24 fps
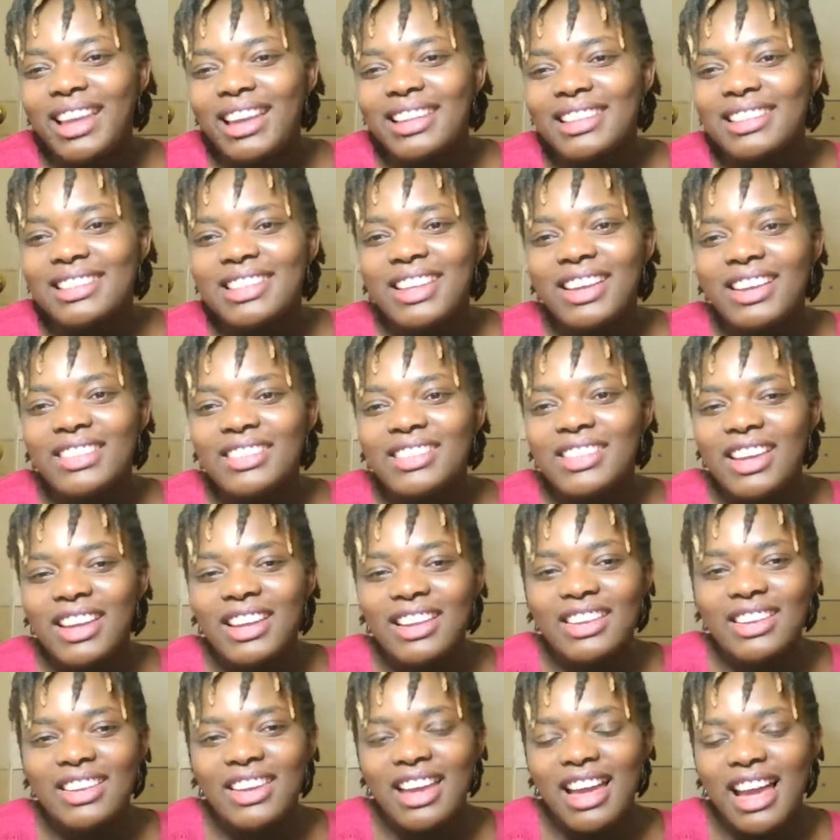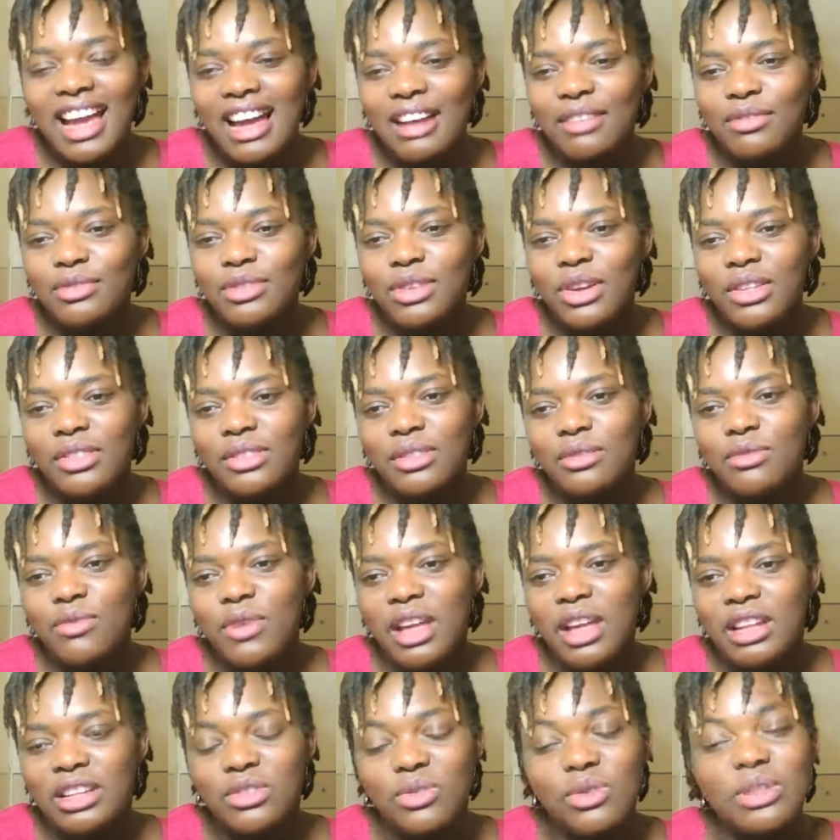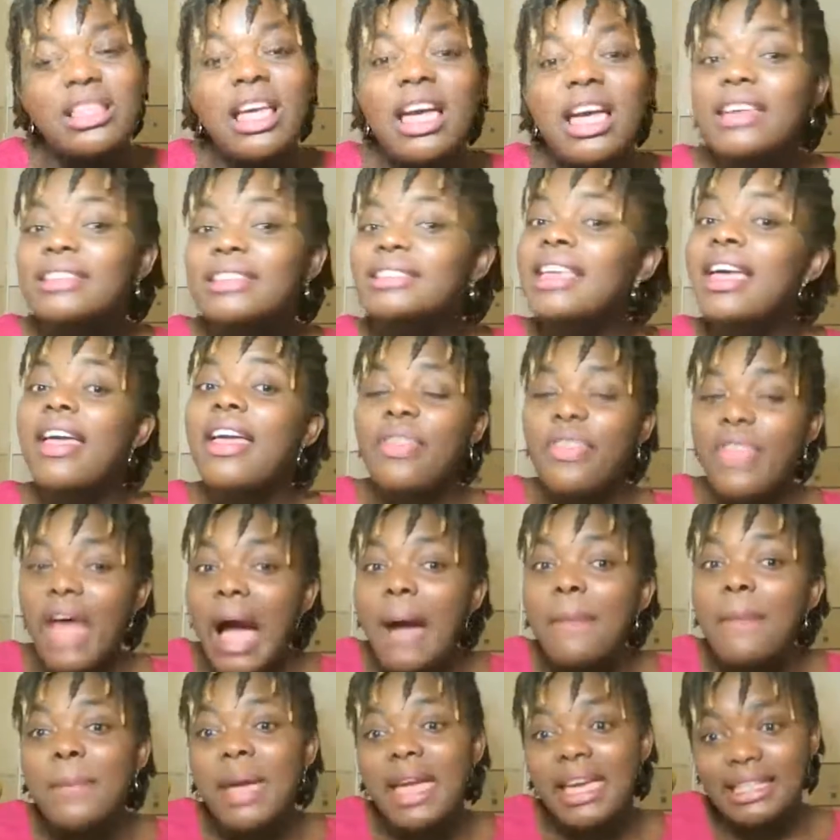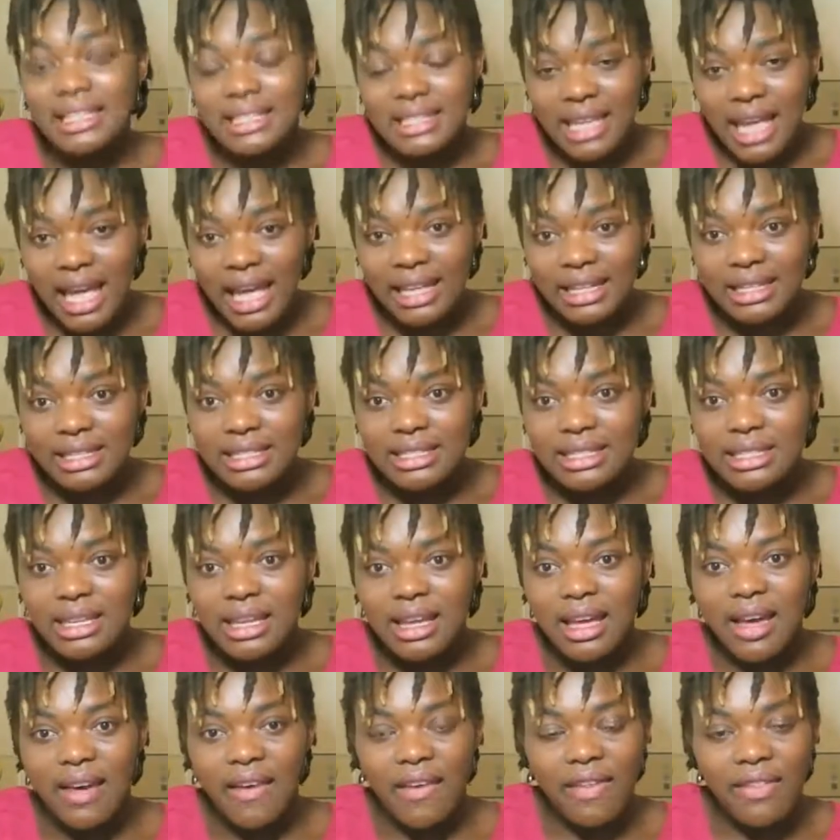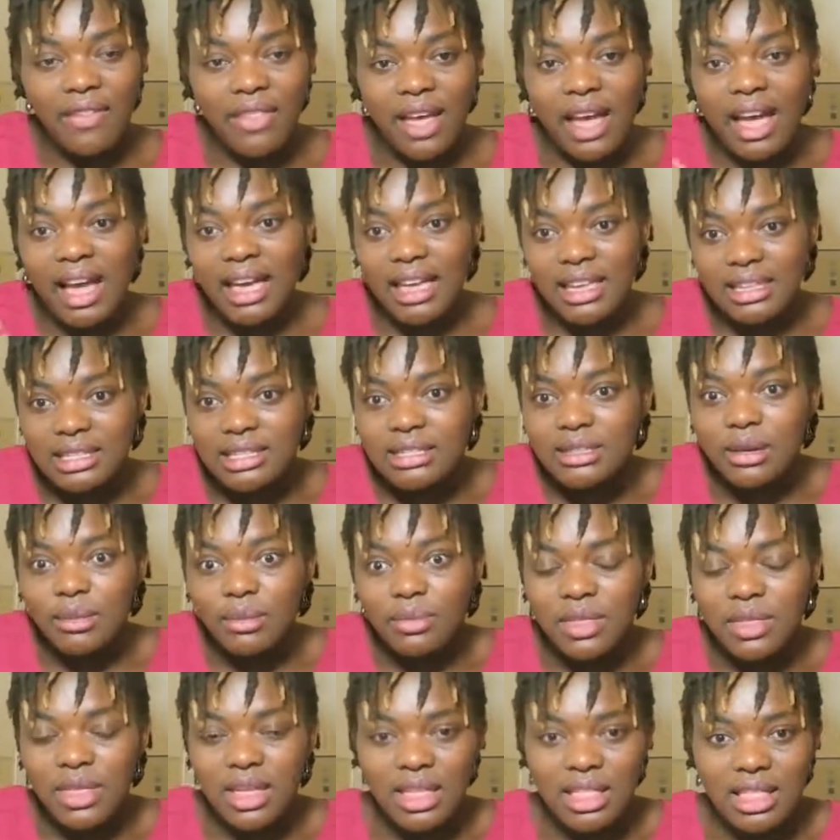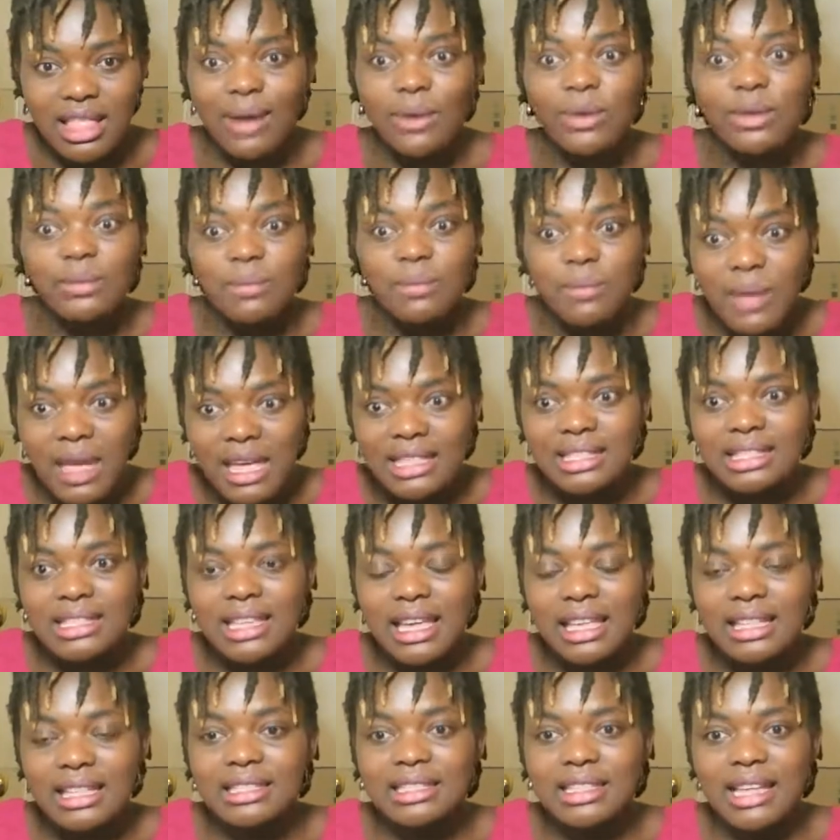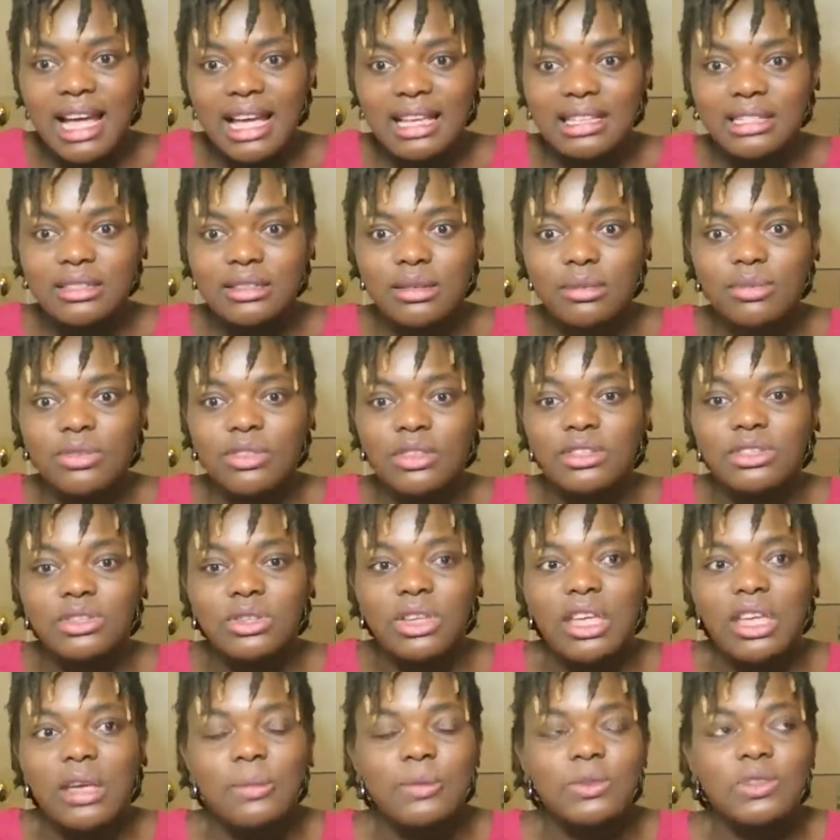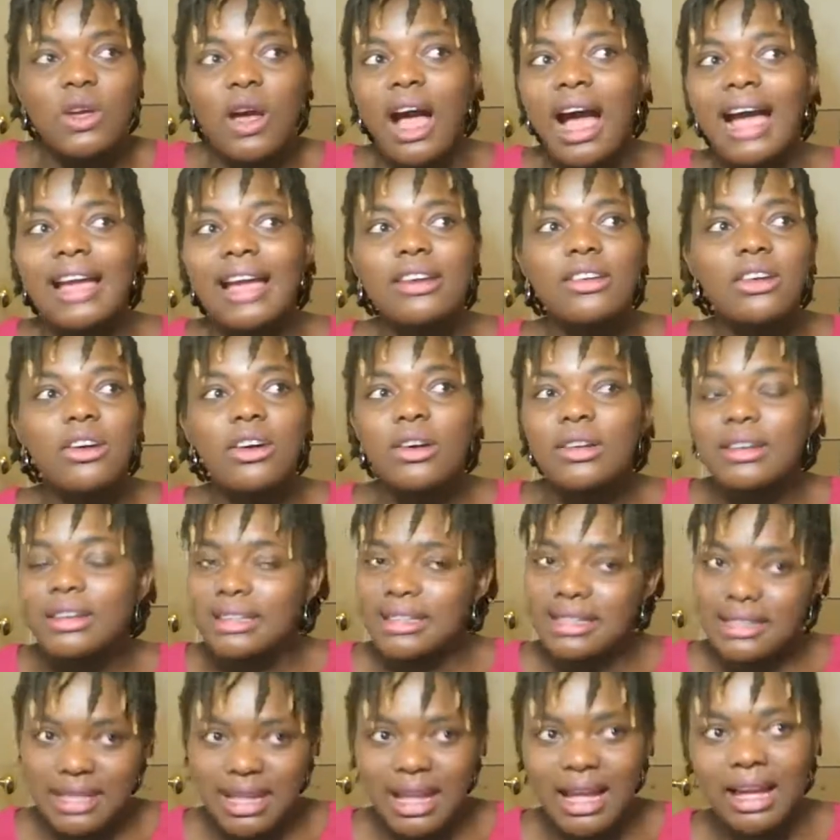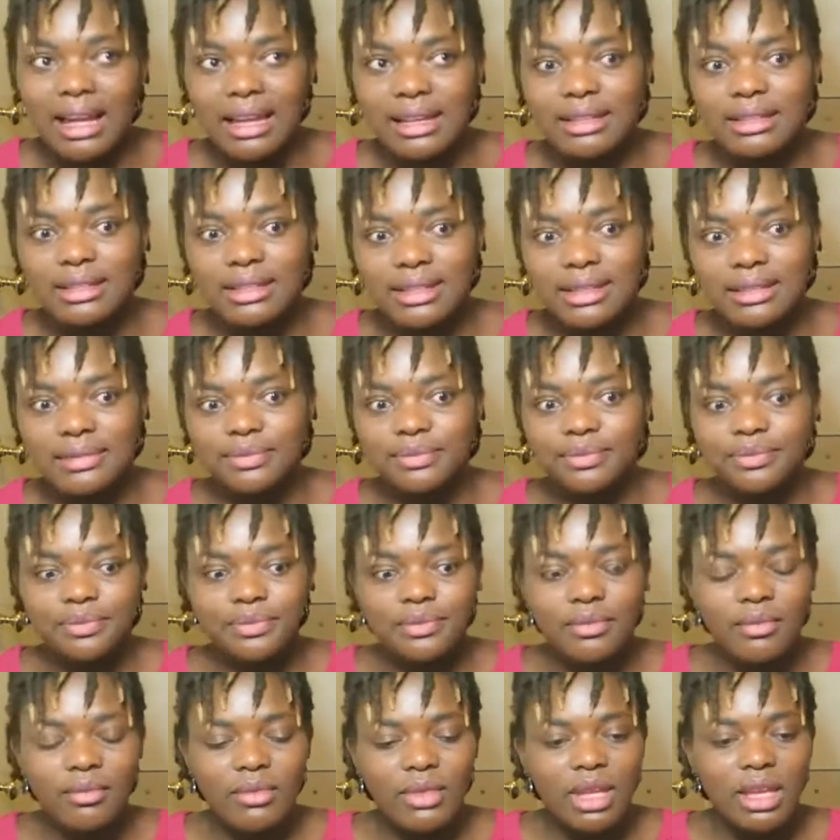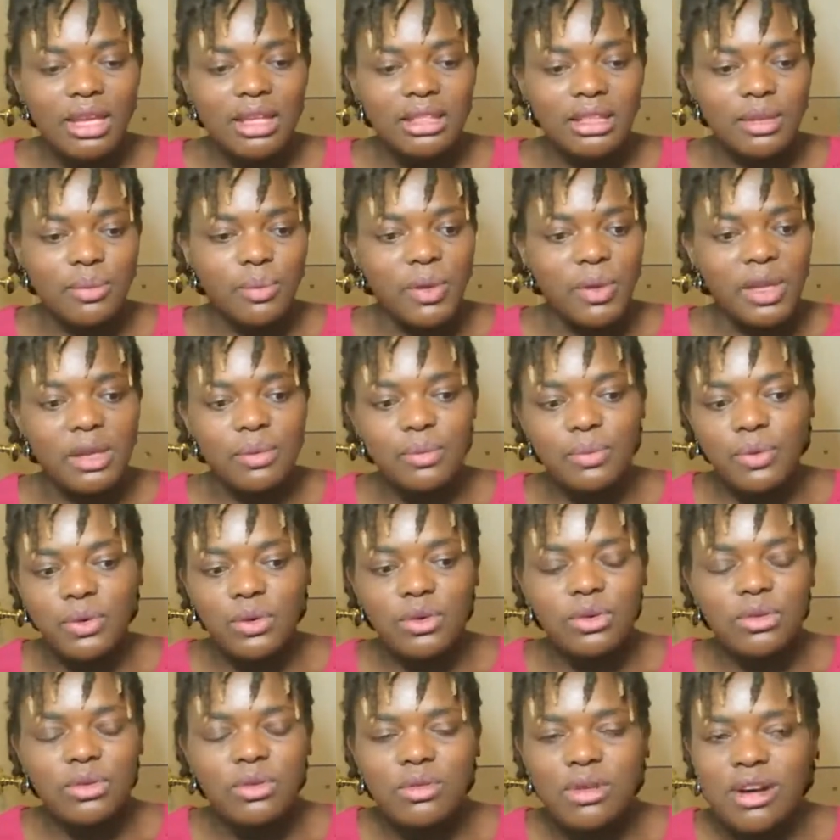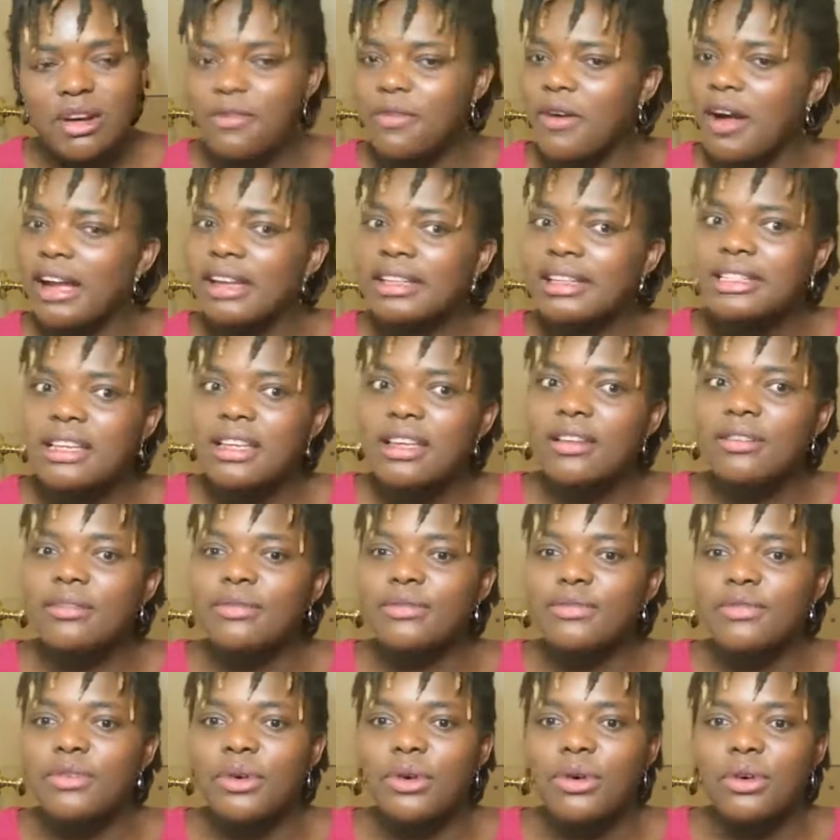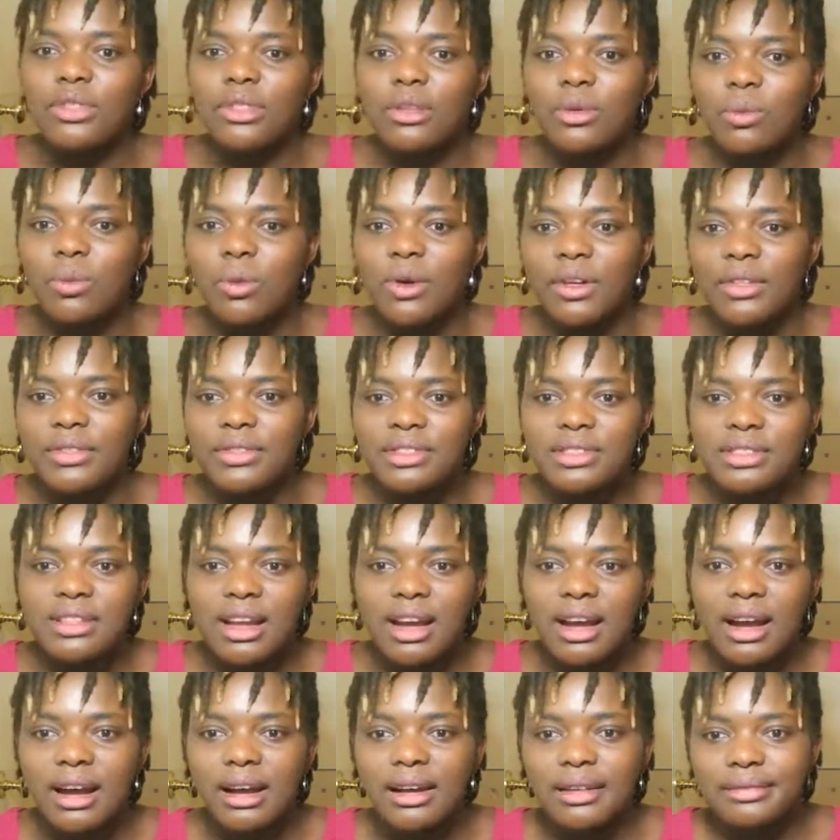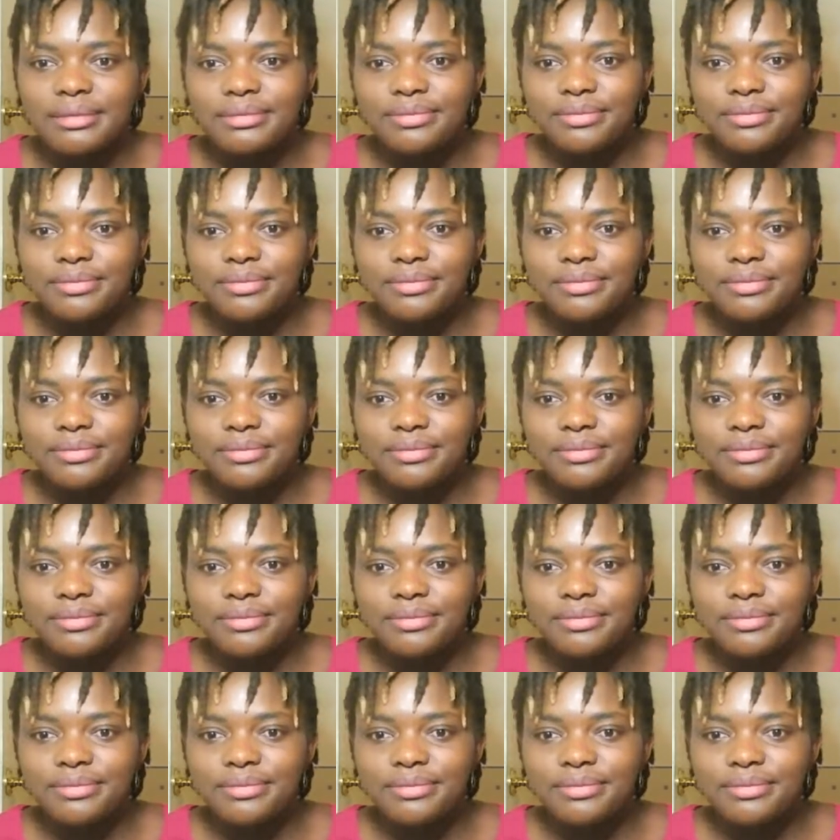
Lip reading: so John, you have Northern veteran. You see, that makes sense. That is something that would make sense as something to keep. So I don't understand the people who are fighting for the ones that